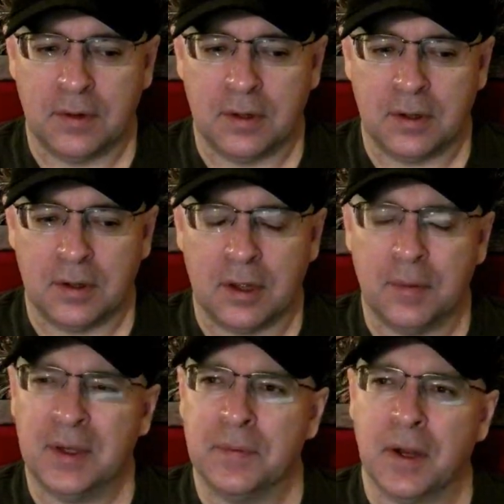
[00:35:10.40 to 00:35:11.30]
I mean,
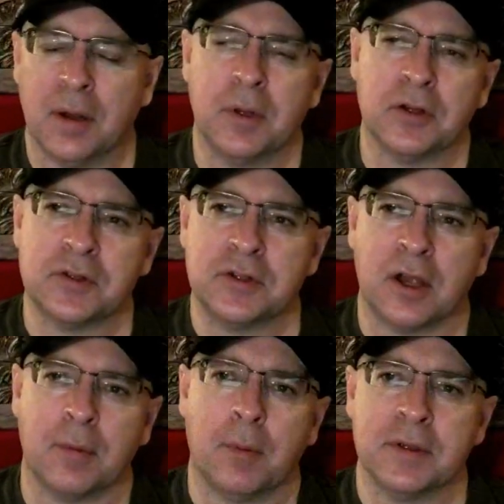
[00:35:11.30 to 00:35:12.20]
and I'm not just talking about
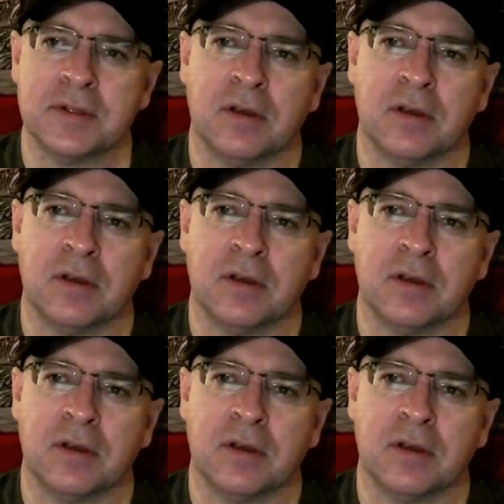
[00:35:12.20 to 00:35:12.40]
myself.